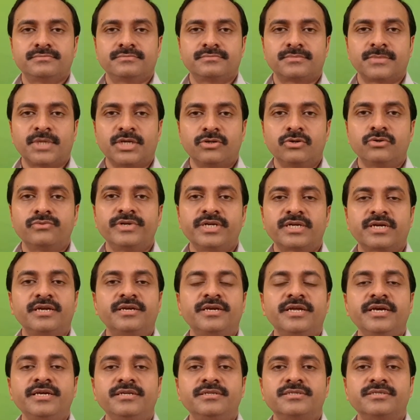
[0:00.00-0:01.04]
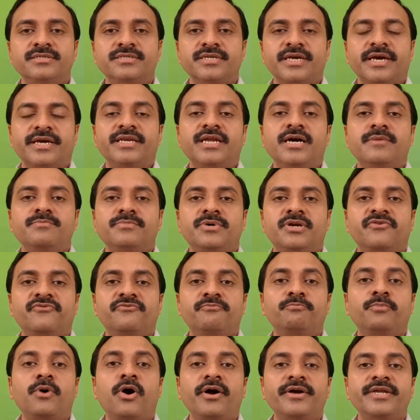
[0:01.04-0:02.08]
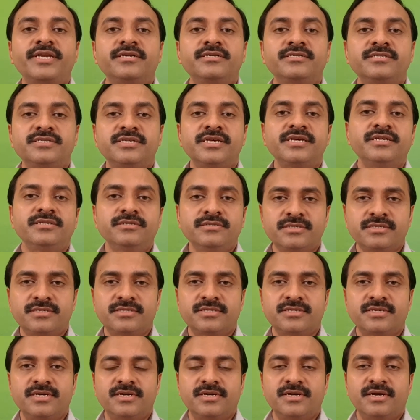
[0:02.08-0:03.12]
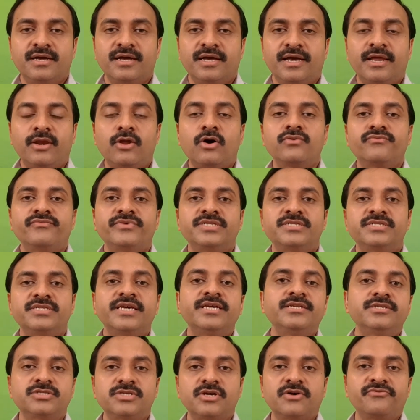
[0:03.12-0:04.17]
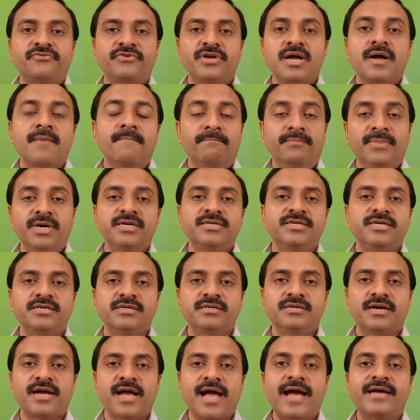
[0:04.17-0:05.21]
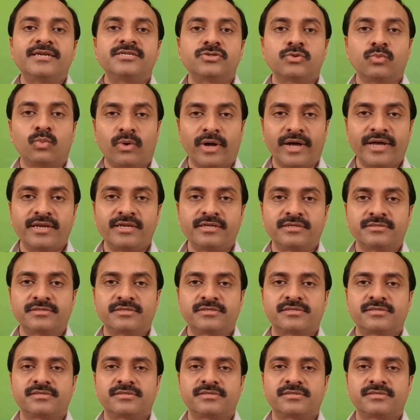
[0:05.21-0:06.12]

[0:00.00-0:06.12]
The novel contains a number of poignant scenes along with scenes of murder and violence.